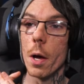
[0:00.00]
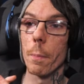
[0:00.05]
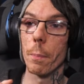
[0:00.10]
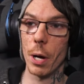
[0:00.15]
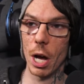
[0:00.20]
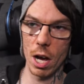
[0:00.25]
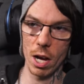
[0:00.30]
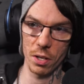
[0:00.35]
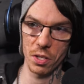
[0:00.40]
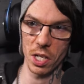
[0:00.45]

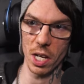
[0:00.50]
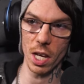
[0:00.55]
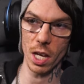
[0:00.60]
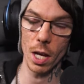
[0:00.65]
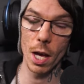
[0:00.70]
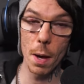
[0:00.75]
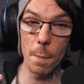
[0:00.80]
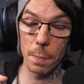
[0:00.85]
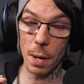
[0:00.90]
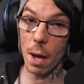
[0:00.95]
party
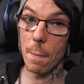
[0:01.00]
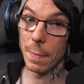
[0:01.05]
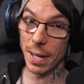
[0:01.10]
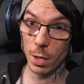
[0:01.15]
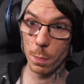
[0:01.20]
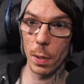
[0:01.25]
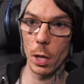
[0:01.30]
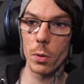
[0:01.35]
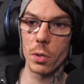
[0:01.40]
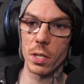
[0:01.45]
by
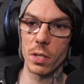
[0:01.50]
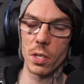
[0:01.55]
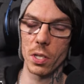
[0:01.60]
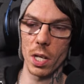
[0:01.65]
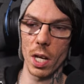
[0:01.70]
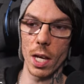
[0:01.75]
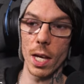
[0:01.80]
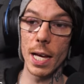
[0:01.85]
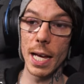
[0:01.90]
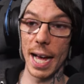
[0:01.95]
mid-potency,